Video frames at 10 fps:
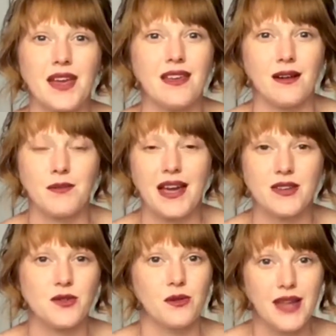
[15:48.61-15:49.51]
young
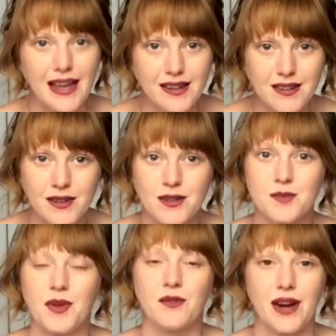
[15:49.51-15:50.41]
mage called Kellen, who's
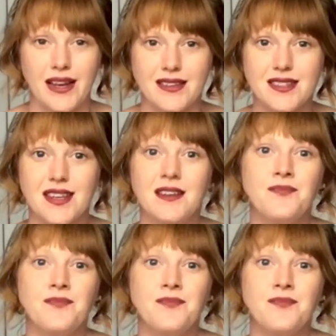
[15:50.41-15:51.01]
been raised